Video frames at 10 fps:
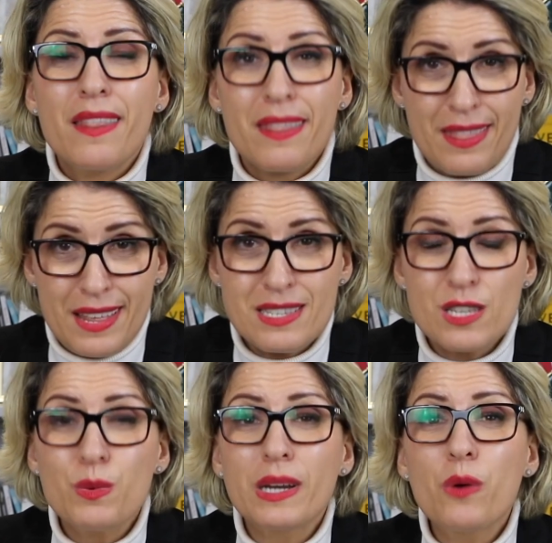This
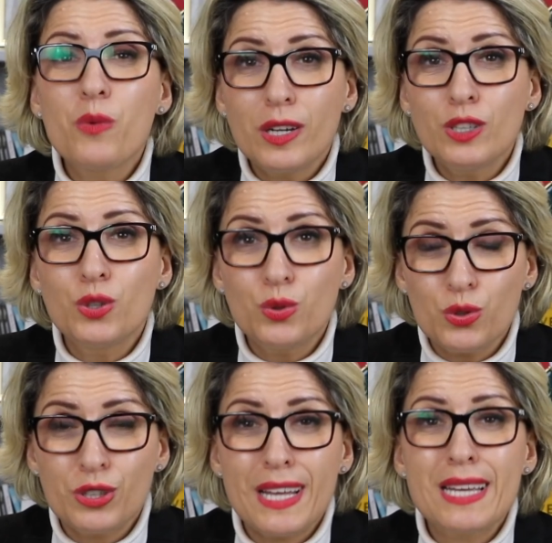is what I want you to
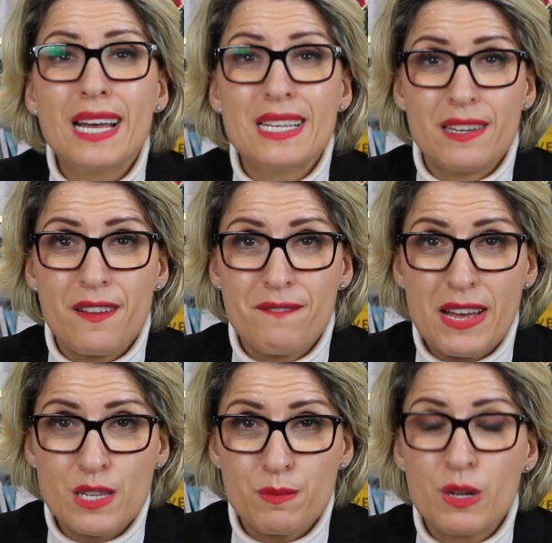think as an
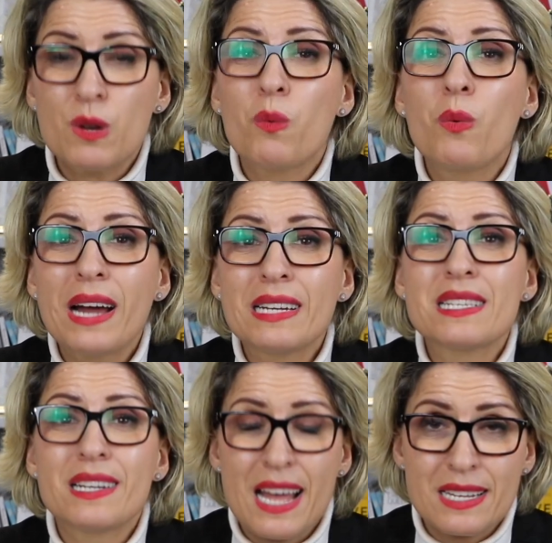investment. What is
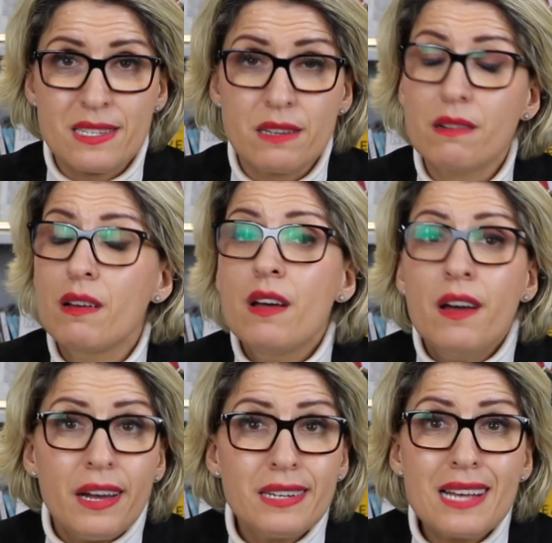an asset?
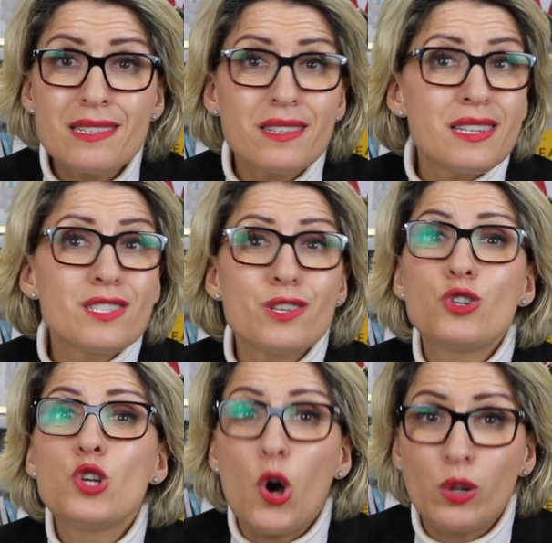An asset is a
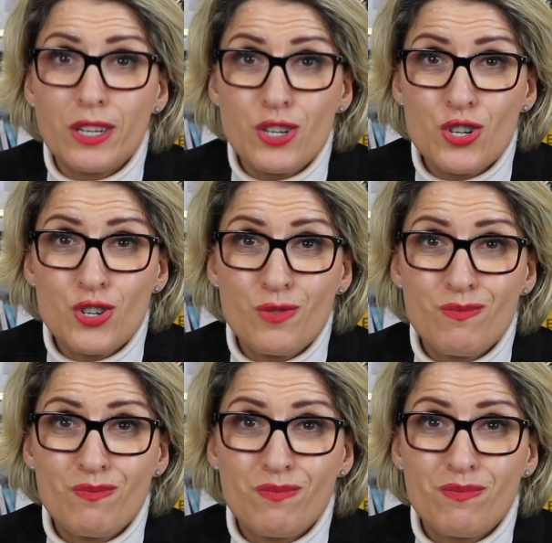knowledge.
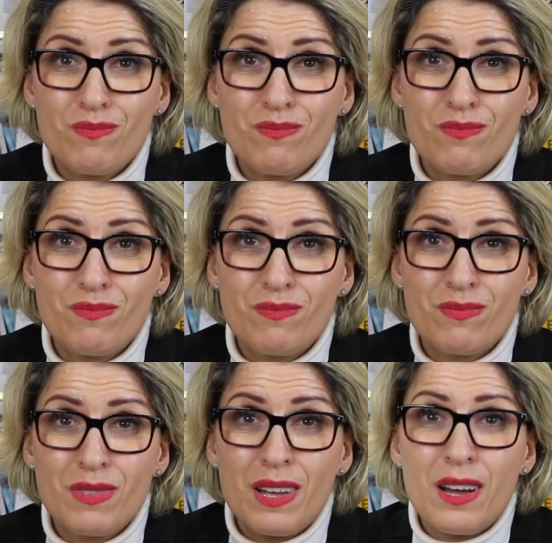
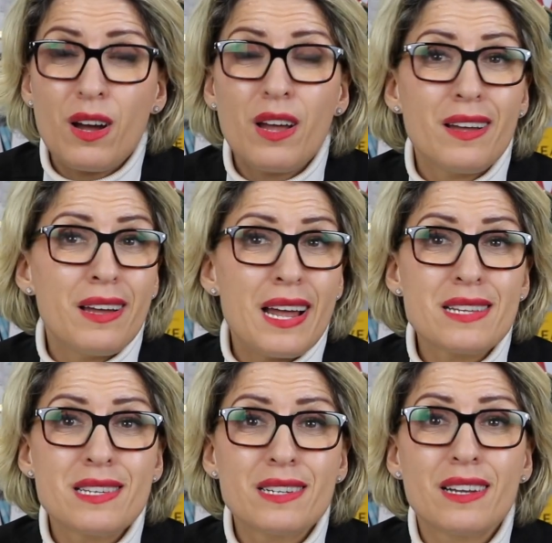An
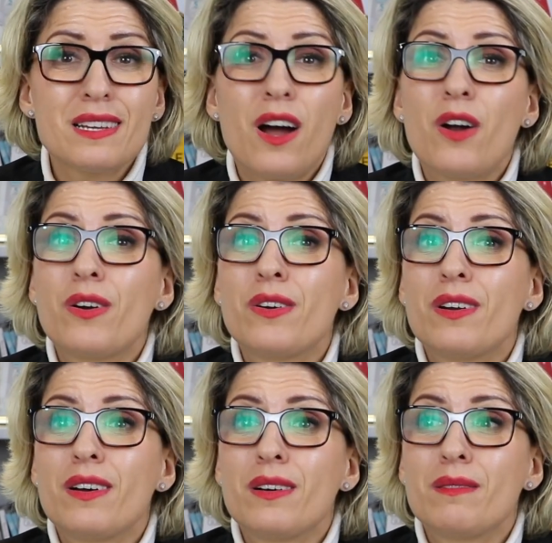asset are
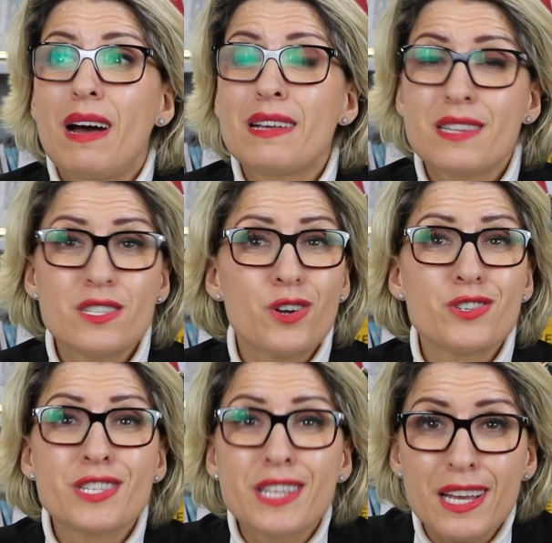assets are
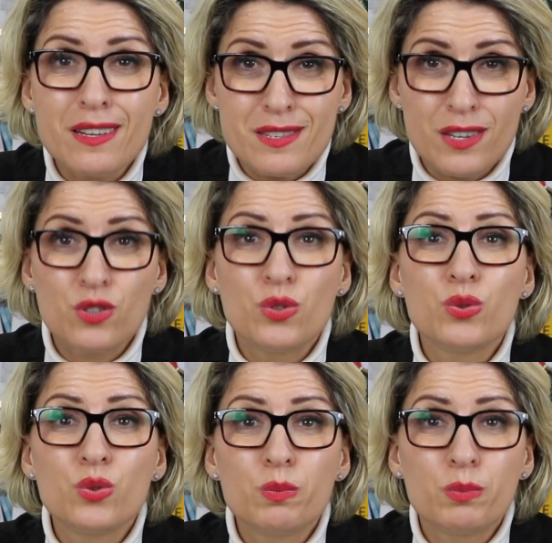skills that
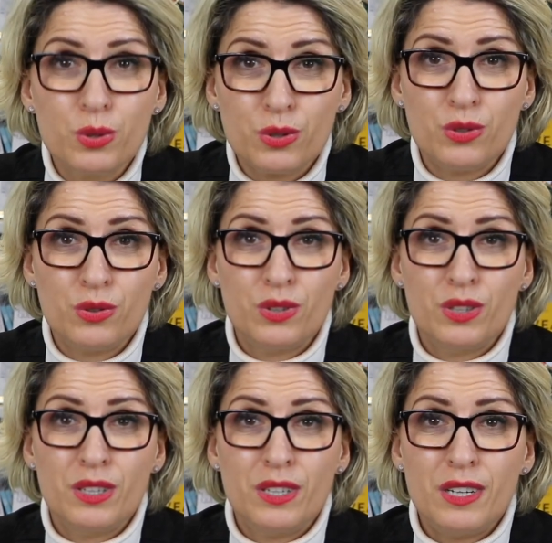you put
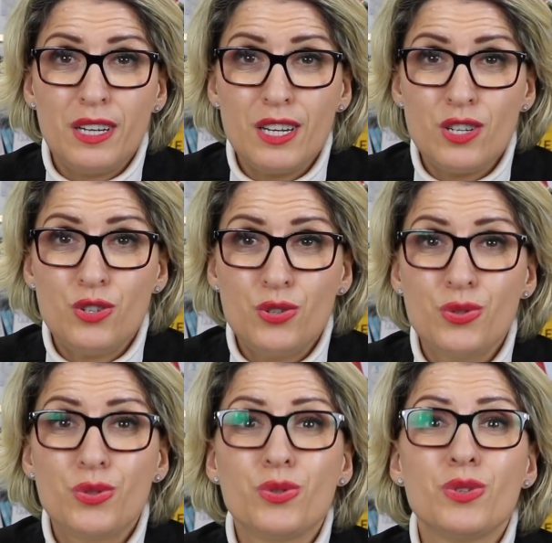
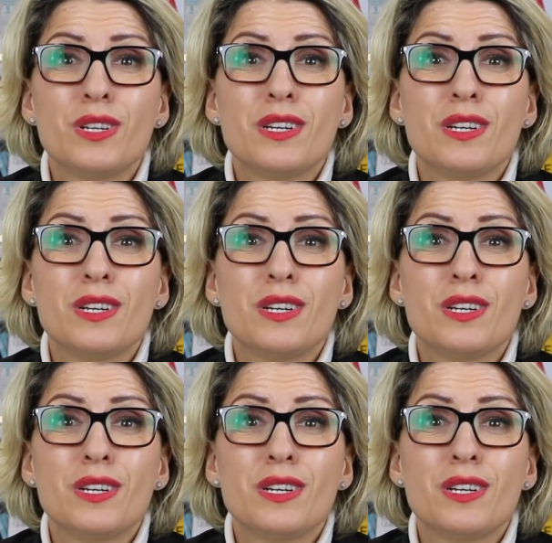into